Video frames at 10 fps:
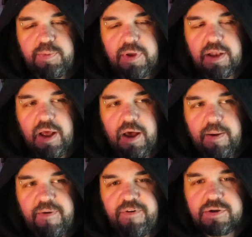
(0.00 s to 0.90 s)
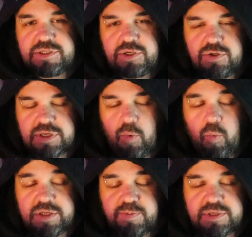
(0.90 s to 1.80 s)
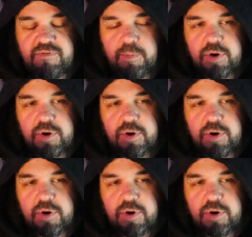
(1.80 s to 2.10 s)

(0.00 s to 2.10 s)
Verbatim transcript: But uh, if I was to choose like one specific